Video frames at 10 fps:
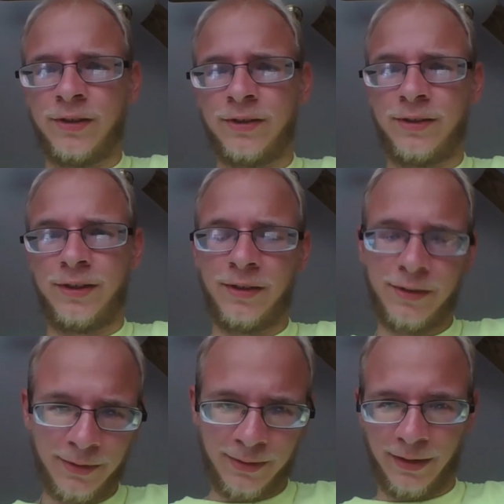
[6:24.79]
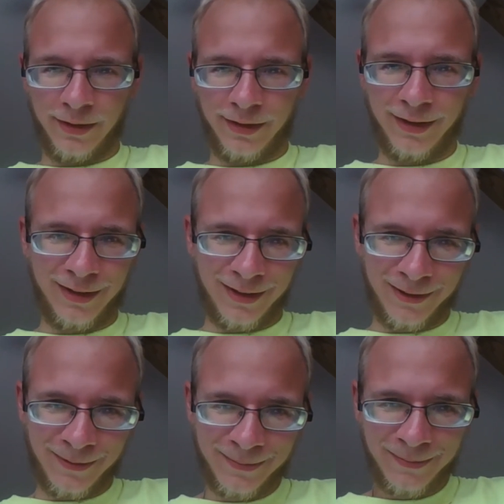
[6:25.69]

I just can't do that right now.